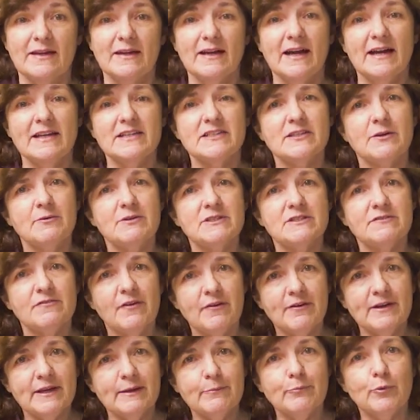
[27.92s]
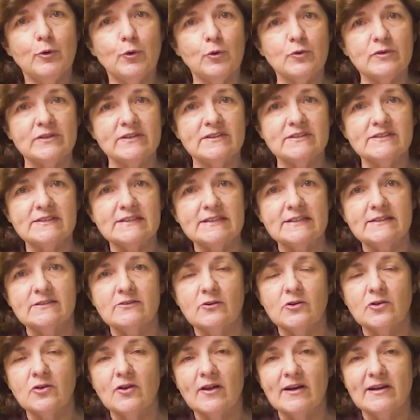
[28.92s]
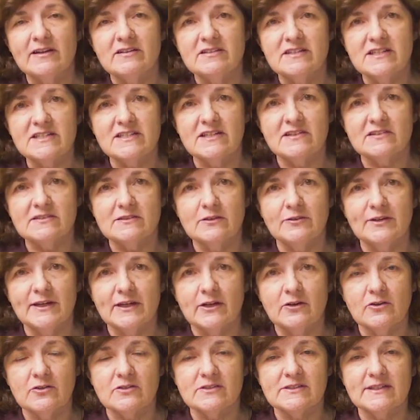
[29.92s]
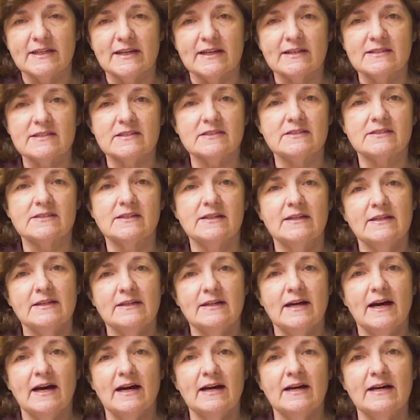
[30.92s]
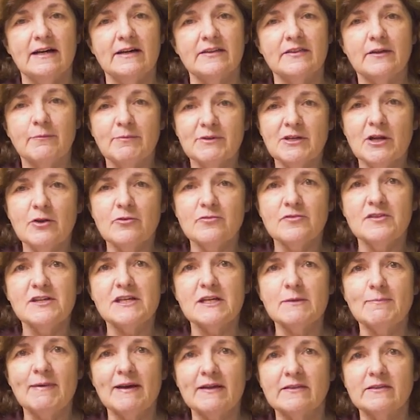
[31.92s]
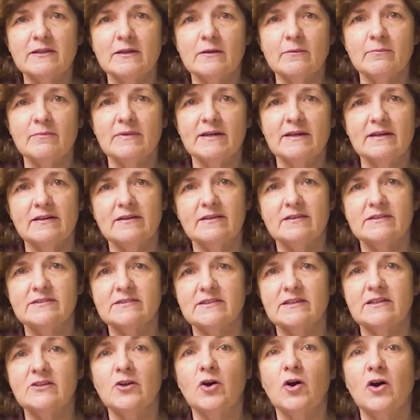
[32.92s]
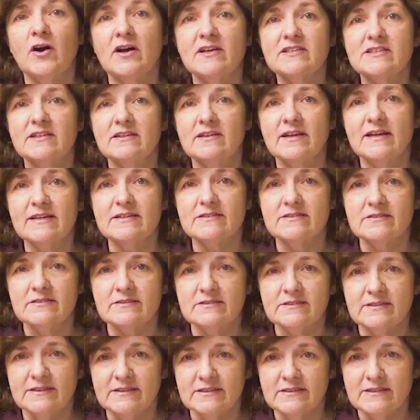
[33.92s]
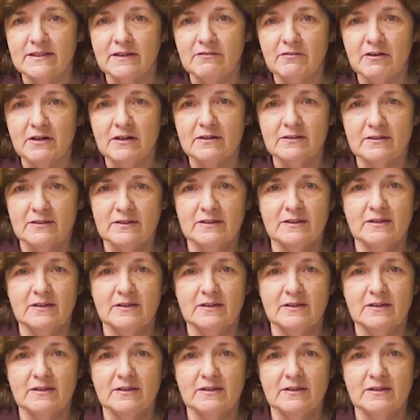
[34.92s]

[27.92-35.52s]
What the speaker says: And so it's very important in online and distance learning contexts that we don't think about them as an isolated endeavour.